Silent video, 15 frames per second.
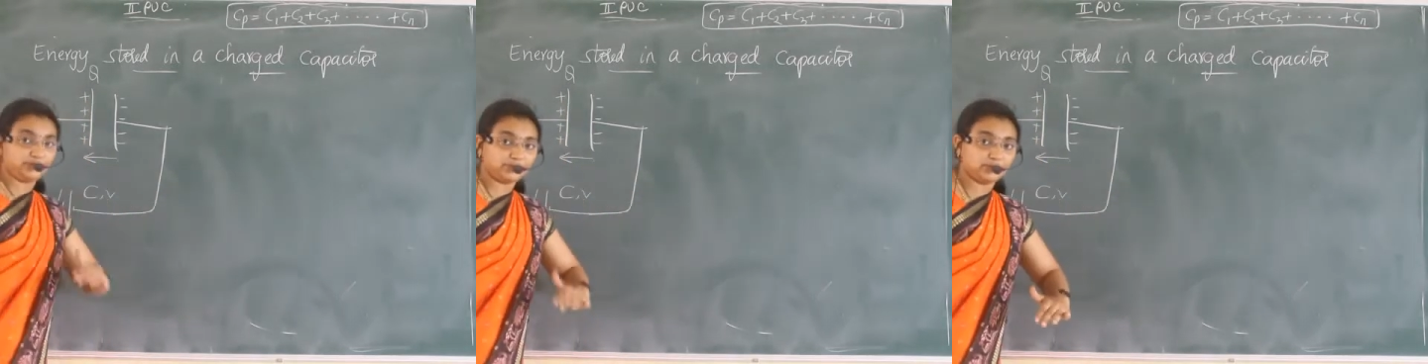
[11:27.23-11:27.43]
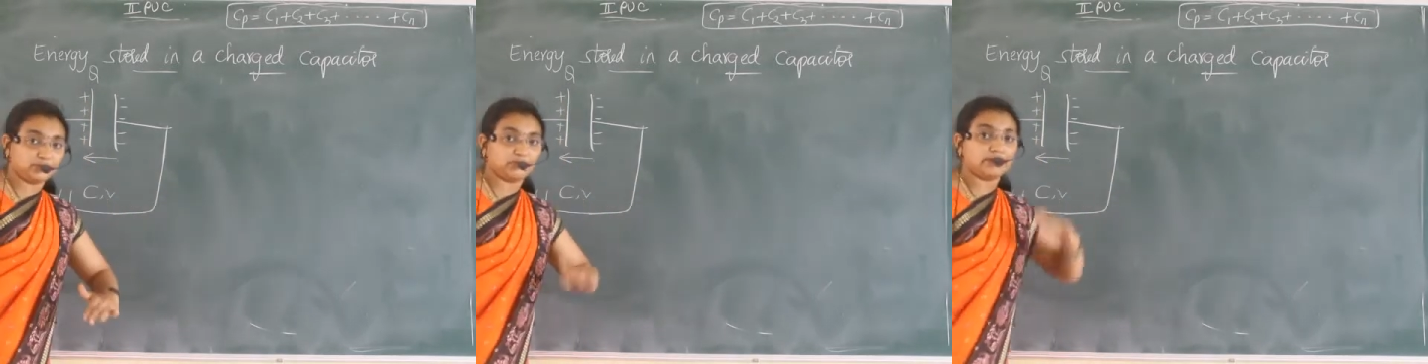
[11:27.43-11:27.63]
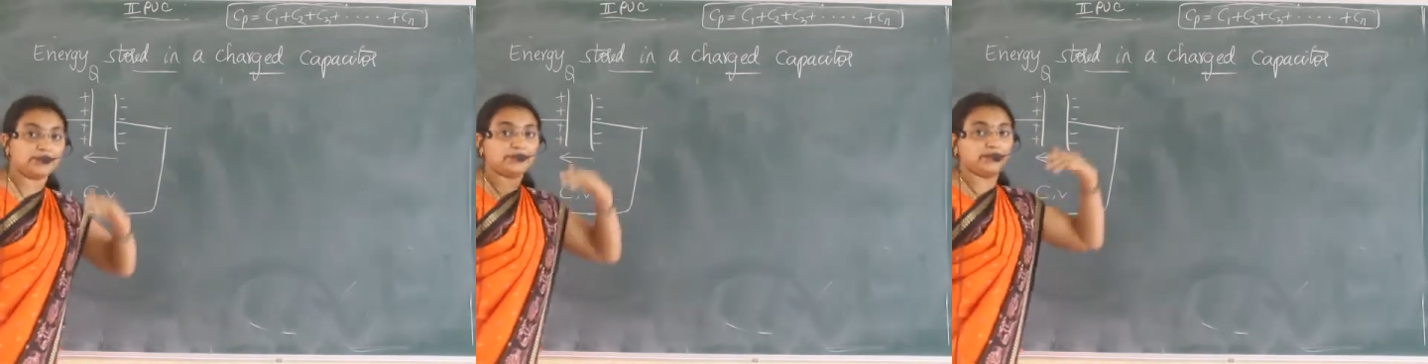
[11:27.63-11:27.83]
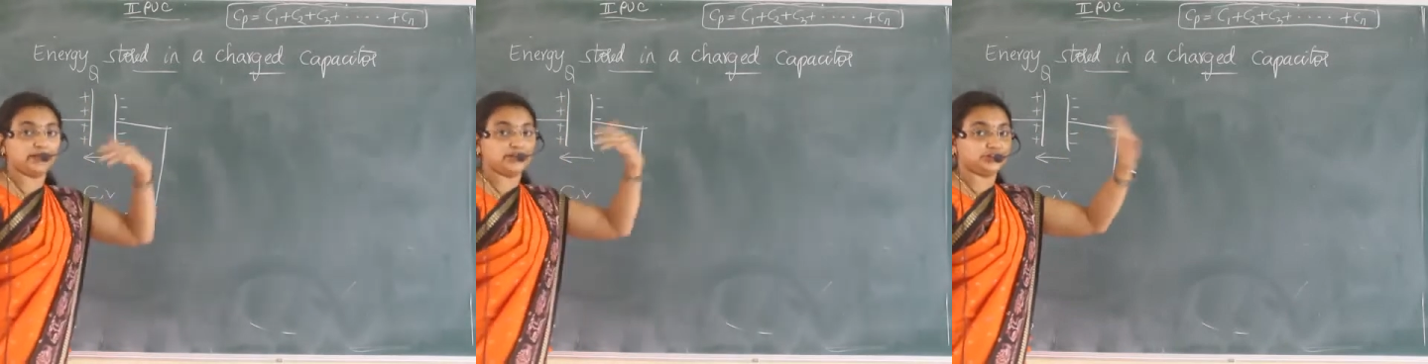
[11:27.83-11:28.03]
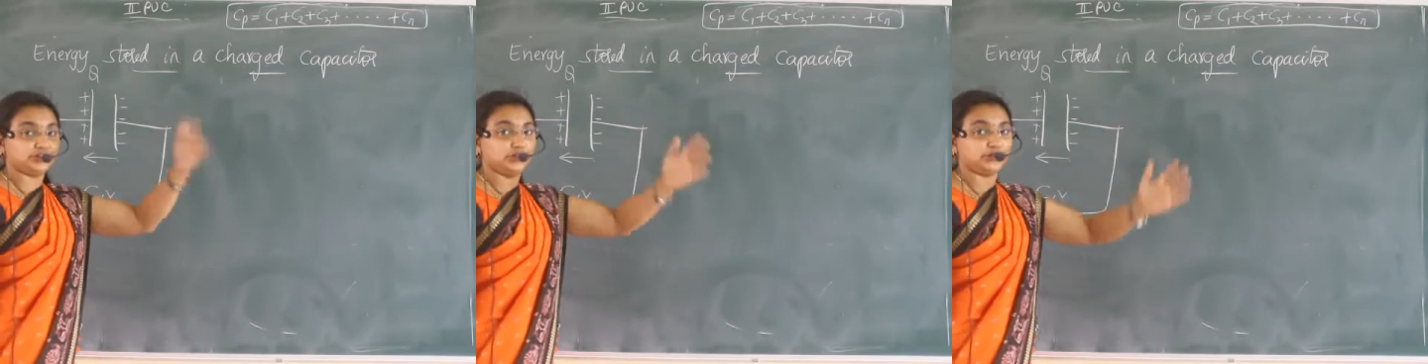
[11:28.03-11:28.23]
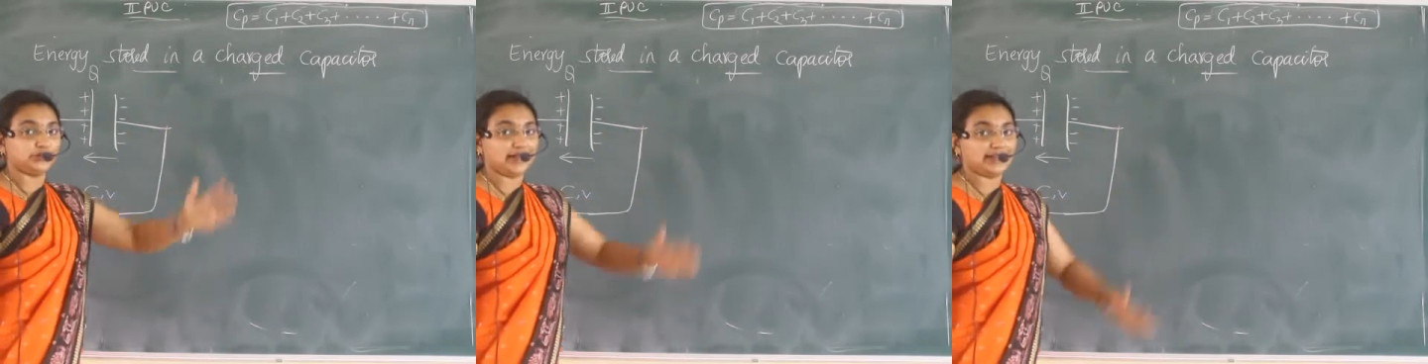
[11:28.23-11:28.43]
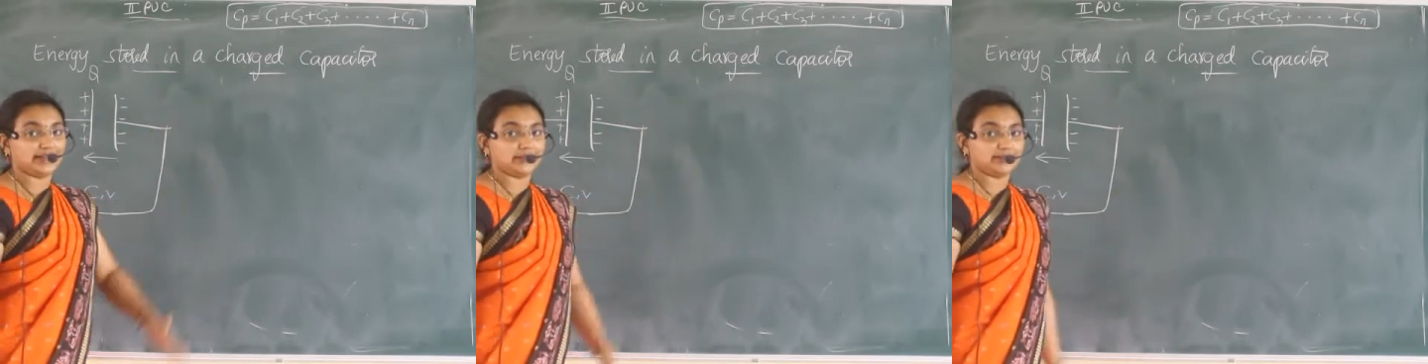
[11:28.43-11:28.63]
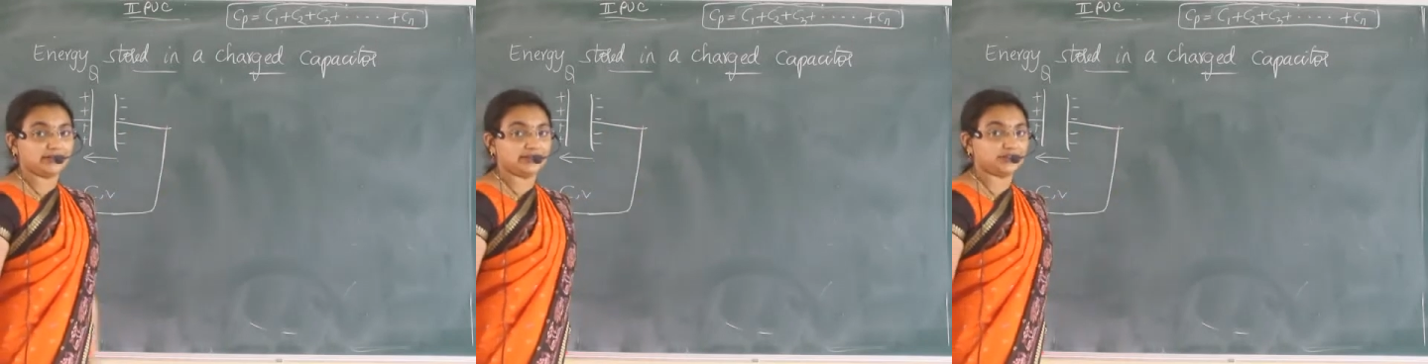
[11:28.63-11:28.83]
from lower potential to higher
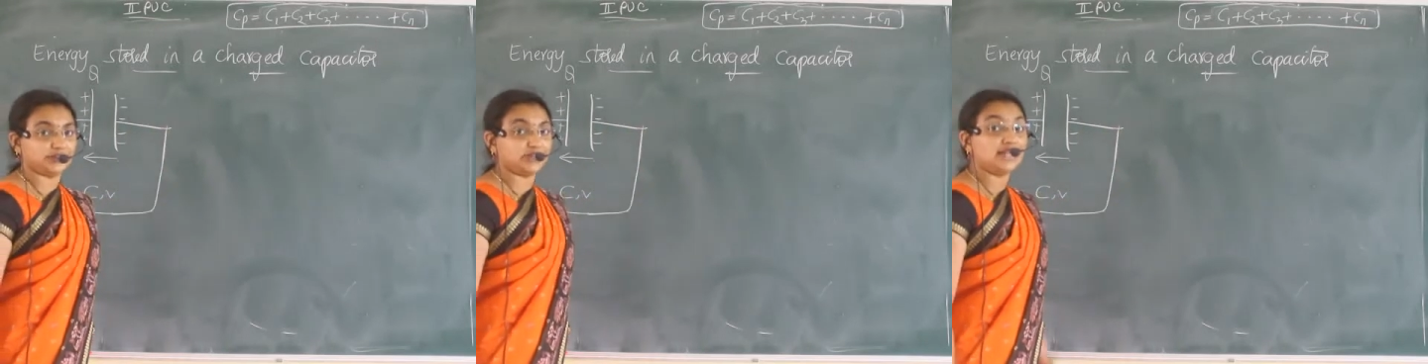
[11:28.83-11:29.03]
potential.